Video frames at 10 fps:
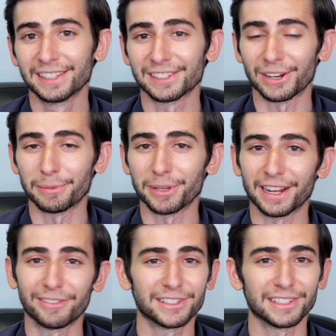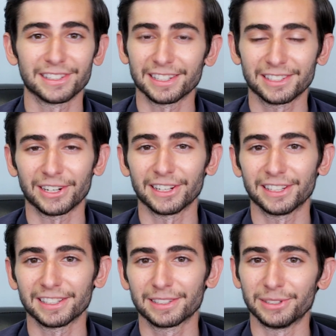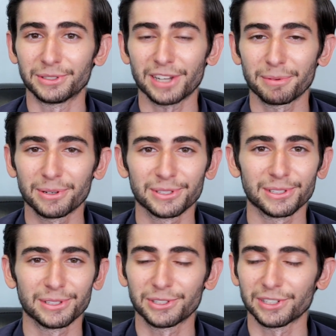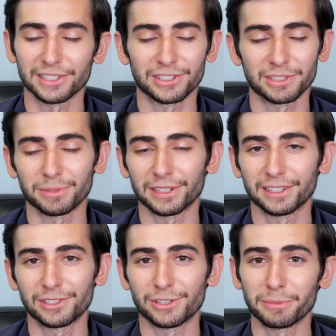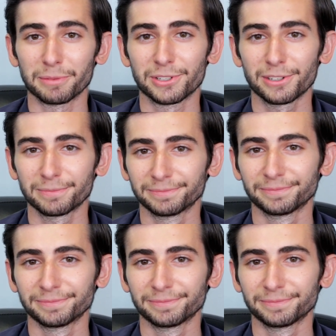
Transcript: So I mean, ever since I started this new topical solution, it's just been dream come true.